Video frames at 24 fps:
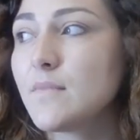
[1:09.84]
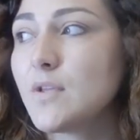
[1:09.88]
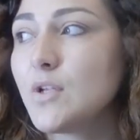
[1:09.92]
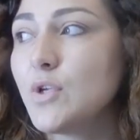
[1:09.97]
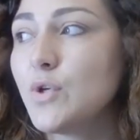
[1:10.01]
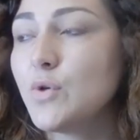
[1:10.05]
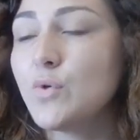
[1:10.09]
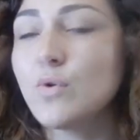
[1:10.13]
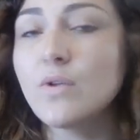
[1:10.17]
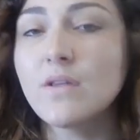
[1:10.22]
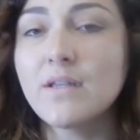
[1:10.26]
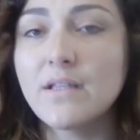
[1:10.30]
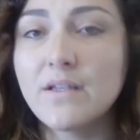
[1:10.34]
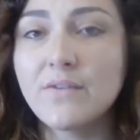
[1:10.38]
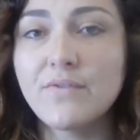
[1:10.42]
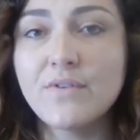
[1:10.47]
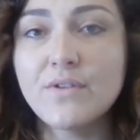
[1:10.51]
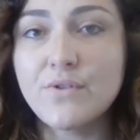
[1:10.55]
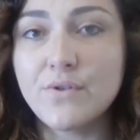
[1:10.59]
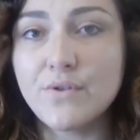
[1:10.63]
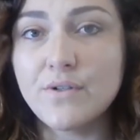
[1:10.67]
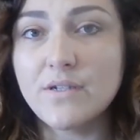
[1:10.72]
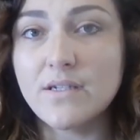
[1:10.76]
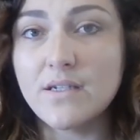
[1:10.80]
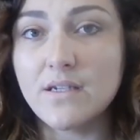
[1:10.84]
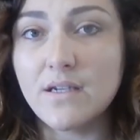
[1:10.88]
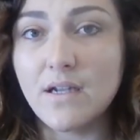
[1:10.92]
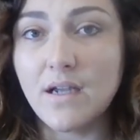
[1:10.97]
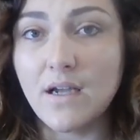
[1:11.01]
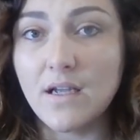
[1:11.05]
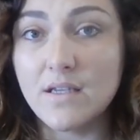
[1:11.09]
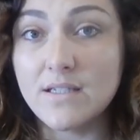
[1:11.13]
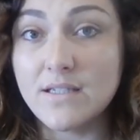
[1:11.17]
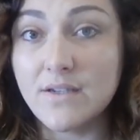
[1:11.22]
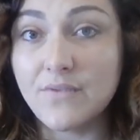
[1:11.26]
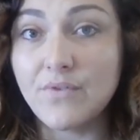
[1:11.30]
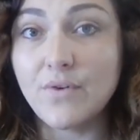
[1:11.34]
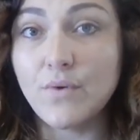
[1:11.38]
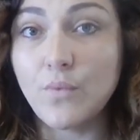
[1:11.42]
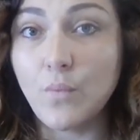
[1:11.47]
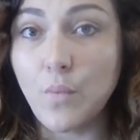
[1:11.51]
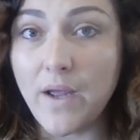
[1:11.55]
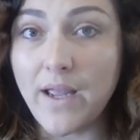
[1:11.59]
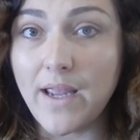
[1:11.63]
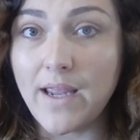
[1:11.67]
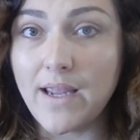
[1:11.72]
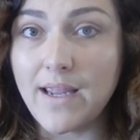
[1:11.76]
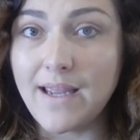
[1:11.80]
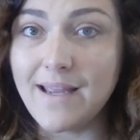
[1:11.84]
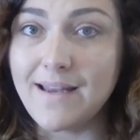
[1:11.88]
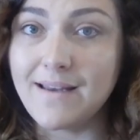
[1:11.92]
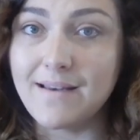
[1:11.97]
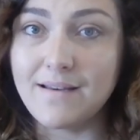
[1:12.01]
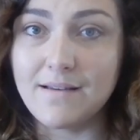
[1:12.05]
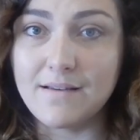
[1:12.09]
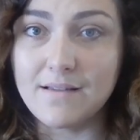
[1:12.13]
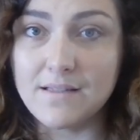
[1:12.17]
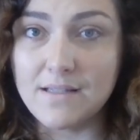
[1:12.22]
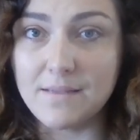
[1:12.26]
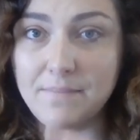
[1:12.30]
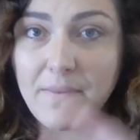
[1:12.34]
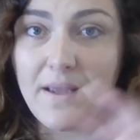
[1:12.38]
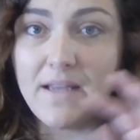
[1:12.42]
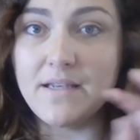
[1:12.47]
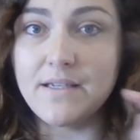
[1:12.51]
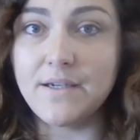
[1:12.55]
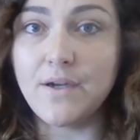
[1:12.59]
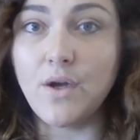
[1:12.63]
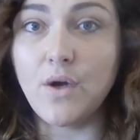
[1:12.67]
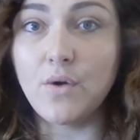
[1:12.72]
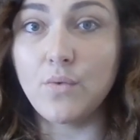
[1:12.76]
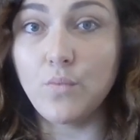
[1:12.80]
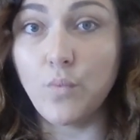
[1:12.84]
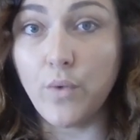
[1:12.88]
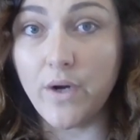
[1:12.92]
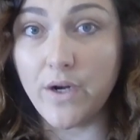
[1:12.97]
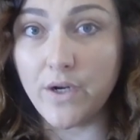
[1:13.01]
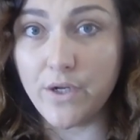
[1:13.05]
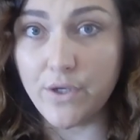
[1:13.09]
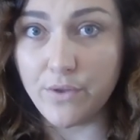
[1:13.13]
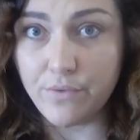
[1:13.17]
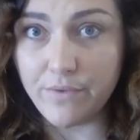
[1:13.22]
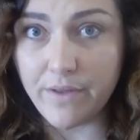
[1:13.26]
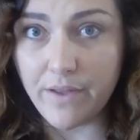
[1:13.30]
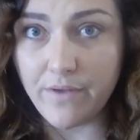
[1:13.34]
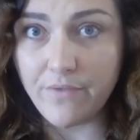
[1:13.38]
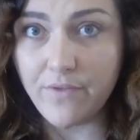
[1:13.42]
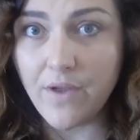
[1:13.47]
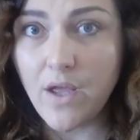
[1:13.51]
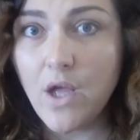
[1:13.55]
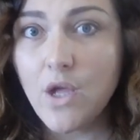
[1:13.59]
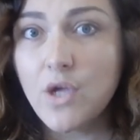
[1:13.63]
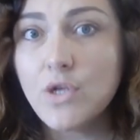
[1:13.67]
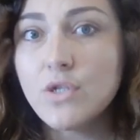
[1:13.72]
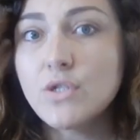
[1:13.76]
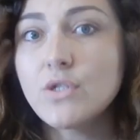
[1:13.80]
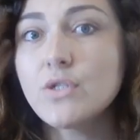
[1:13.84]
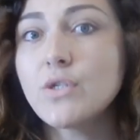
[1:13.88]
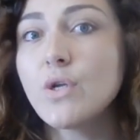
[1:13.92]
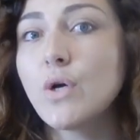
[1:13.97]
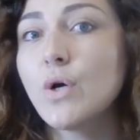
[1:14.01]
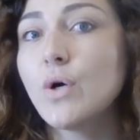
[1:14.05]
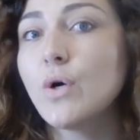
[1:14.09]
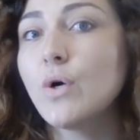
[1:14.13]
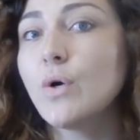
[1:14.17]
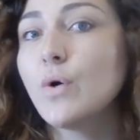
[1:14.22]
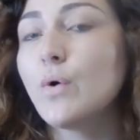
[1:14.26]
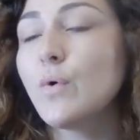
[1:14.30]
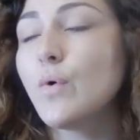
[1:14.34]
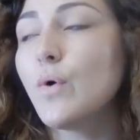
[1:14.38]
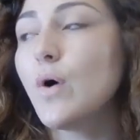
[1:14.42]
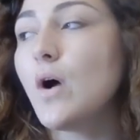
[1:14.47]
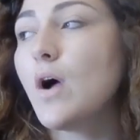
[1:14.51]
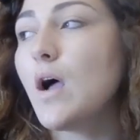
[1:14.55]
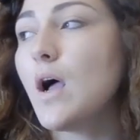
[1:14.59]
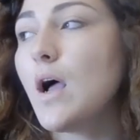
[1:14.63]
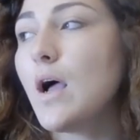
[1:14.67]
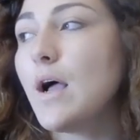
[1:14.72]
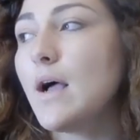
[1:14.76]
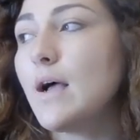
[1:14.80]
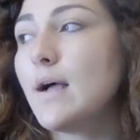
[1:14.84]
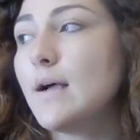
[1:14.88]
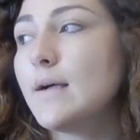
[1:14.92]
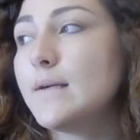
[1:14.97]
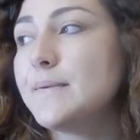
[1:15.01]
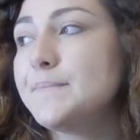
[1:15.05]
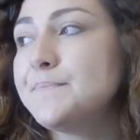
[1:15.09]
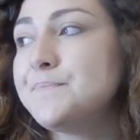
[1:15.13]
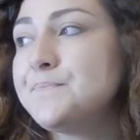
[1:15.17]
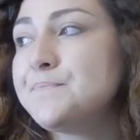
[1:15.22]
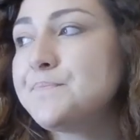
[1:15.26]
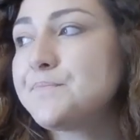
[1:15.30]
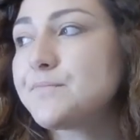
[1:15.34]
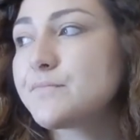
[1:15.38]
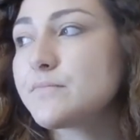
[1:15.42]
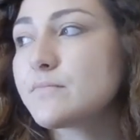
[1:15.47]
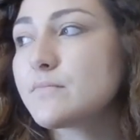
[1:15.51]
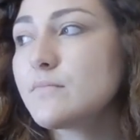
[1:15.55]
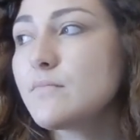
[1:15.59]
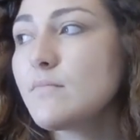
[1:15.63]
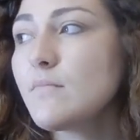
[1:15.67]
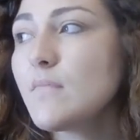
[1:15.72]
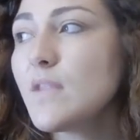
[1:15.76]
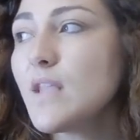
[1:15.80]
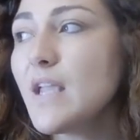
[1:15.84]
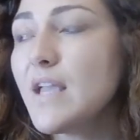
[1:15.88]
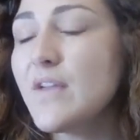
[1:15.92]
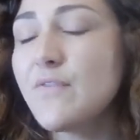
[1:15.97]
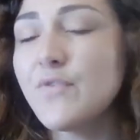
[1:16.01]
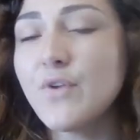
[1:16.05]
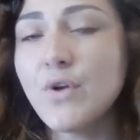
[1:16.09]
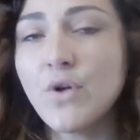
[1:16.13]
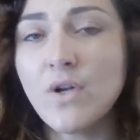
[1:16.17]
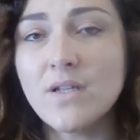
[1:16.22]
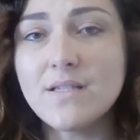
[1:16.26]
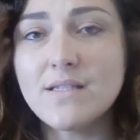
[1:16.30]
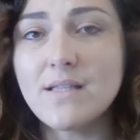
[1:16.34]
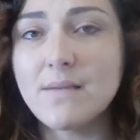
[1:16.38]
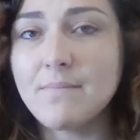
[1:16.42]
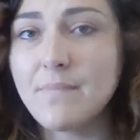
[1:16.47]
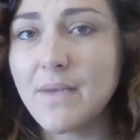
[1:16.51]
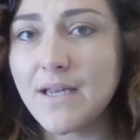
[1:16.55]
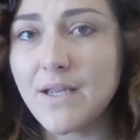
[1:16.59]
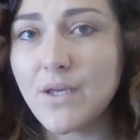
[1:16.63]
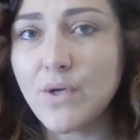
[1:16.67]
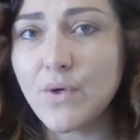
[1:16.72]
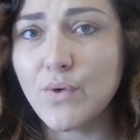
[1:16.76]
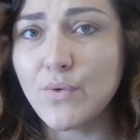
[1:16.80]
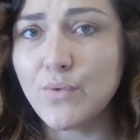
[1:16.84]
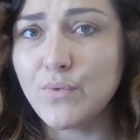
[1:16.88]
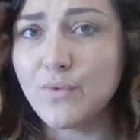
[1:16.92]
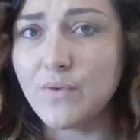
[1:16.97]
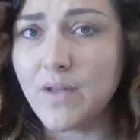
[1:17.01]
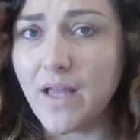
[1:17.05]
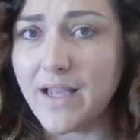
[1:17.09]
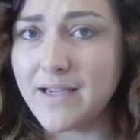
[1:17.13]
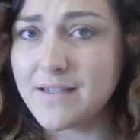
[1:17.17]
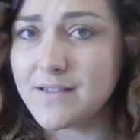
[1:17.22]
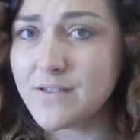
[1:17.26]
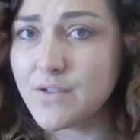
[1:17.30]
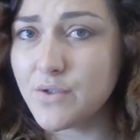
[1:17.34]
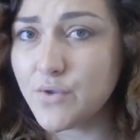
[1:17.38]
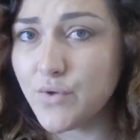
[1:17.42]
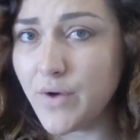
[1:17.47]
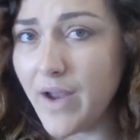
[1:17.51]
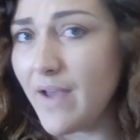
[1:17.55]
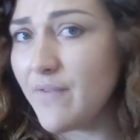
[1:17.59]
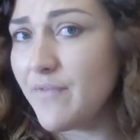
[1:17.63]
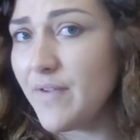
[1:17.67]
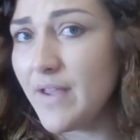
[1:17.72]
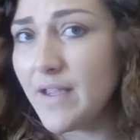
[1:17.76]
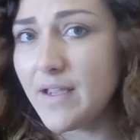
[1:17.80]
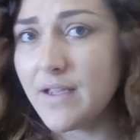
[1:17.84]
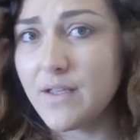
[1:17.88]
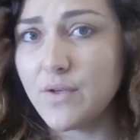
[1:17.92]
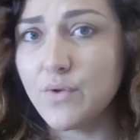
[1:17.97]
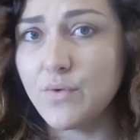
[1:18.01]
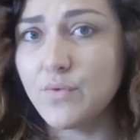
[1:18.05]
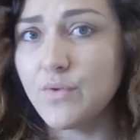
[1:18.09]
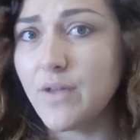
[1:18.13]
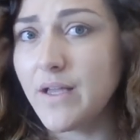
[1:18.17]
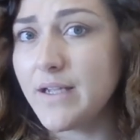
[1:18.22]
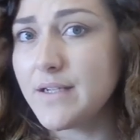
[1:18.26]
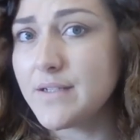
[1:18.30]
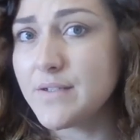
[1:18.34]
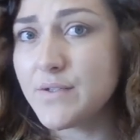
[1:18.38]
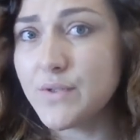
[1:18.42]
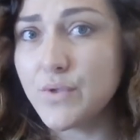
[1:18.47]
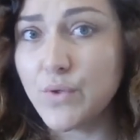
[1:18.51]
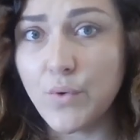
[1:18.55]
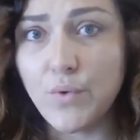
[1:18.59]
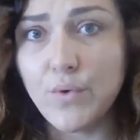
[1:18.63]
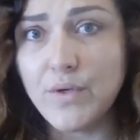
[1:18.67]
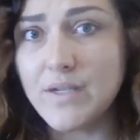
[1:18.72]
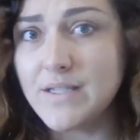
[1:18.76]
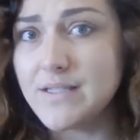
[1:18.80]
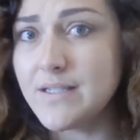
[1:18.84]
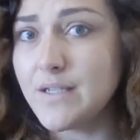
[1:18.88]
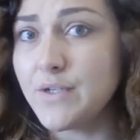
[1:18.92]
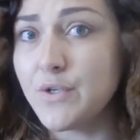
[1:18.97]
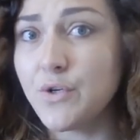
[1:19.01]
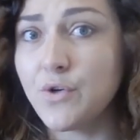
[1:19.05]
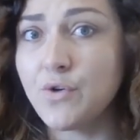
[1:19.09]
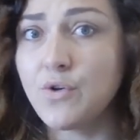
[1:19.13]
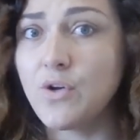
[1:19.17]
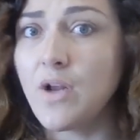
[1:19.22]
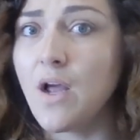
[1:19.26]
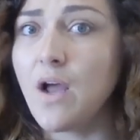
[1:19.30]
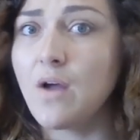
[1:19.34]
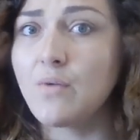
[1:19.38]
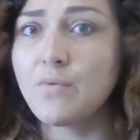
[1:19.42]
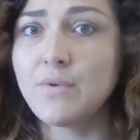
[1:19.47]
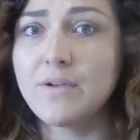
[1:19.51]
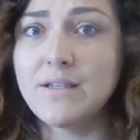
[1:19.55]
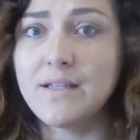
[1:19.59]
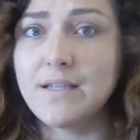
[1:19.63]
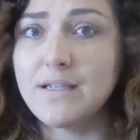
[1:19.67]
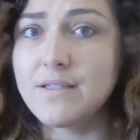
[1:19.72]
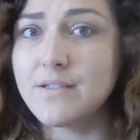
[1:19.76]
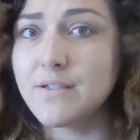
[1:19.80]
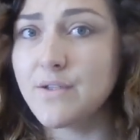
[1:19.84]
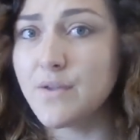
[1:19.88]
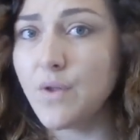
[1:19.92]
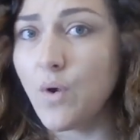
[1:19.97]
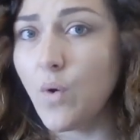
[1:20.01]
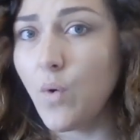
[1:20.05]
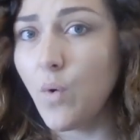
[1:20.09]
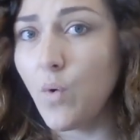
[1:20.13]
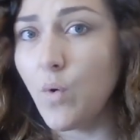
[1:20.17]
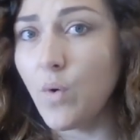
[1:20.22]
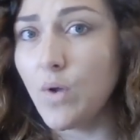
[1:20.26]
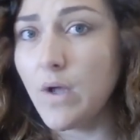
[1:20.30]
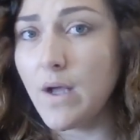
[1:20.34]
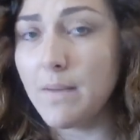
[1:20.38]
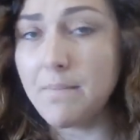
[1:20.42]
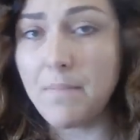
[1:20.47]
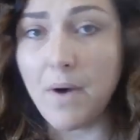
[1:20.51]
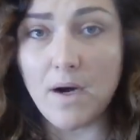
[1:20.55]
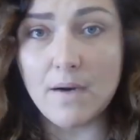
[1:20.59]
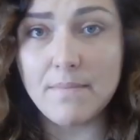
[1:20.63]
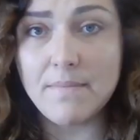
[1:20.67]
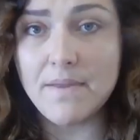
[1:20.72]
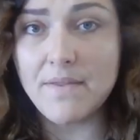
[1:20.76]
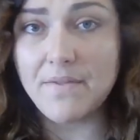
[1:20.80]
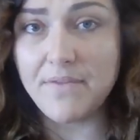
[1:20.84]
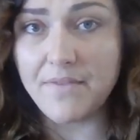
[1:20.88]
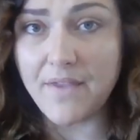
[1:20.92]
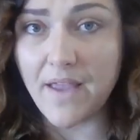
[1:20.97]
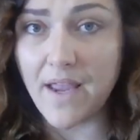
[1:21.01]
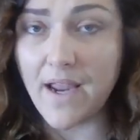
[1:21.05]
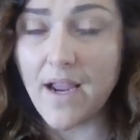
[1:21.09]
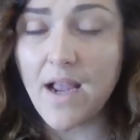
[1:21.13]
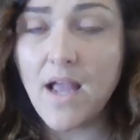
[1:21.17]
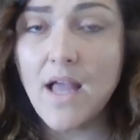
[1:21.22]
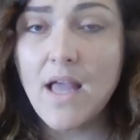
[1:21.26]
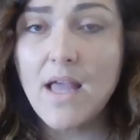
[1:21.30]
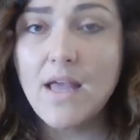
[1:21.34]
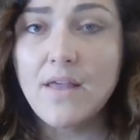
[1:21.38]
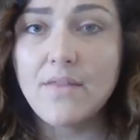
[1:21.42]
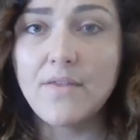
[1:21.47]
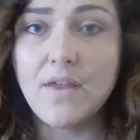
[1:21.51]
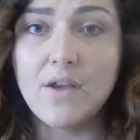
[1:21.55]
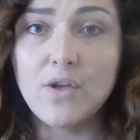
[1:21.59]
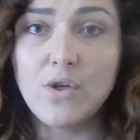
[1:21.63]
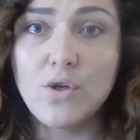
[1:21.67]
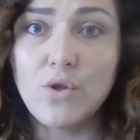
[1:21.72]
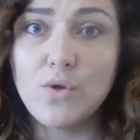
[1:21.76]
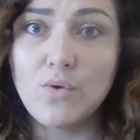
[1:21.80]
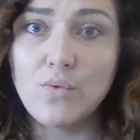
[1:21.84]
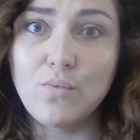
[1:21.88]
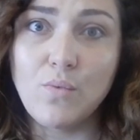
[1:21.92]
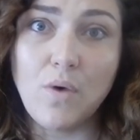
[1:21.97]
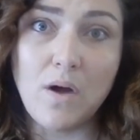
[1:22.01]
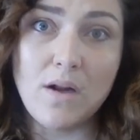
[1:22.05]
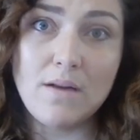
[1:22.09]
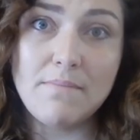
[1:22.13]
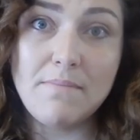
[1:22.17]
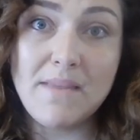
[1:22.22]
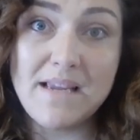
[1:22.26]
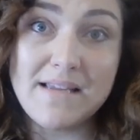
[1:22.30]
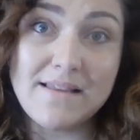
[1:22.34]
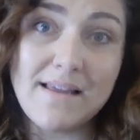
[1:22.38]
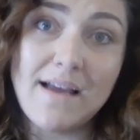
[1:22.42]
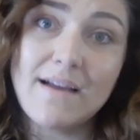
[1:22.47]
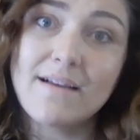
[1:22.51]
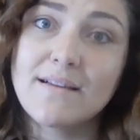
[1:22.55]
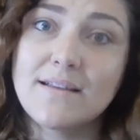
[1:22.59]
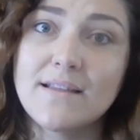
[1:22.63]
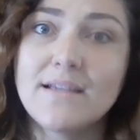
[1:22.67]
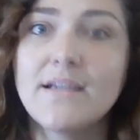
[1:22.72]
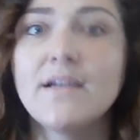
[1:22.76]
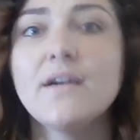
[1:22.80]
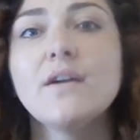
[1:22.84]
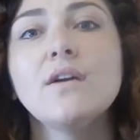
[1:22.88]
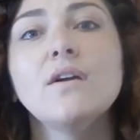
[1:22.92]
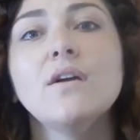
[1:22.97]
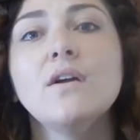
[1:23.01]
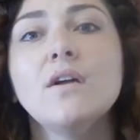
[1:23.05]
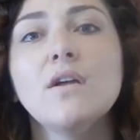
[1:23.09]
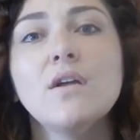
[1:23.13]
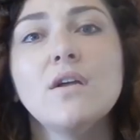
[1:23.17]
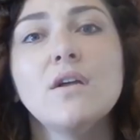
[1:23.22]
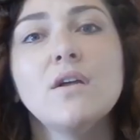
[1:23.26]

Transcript: you'll live a different way depending on where you live. So, if you're not somebody who likes traffic and who likes noise and you're not really into the whole apartment thing, then you want to make that clear